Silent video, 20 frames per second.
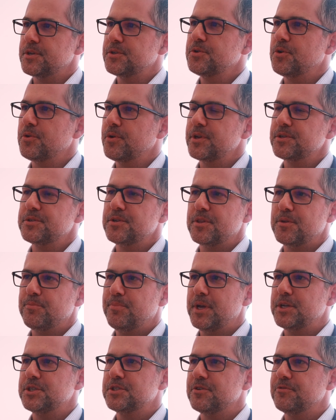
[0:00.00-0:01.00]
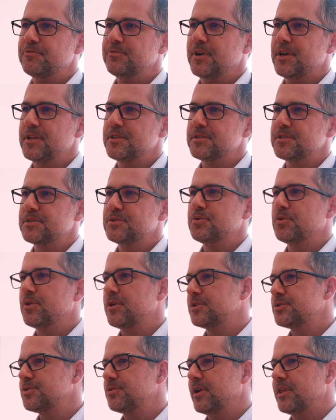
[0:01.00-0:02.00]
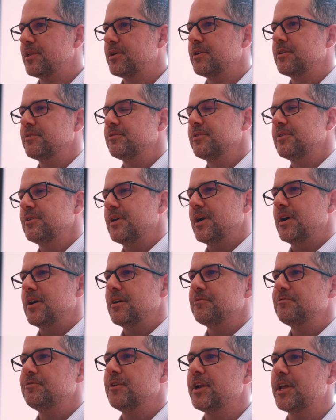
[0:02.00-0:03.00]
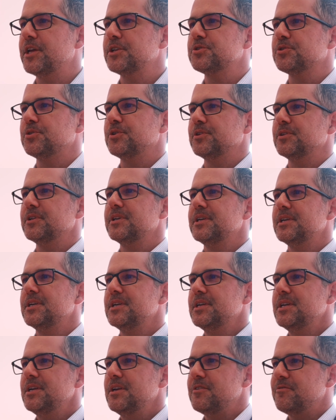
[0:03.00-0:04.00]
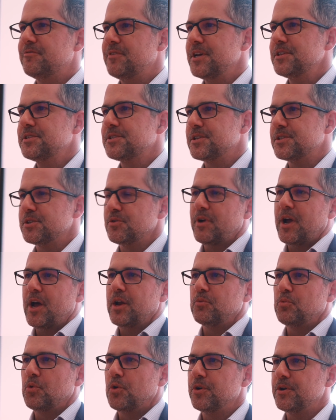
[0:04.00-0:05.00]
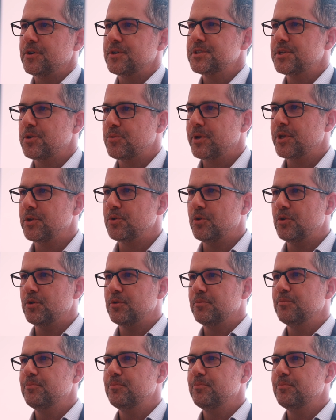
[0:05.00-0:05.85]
talking to the pension funds, talking to other financial investors around water, so we can all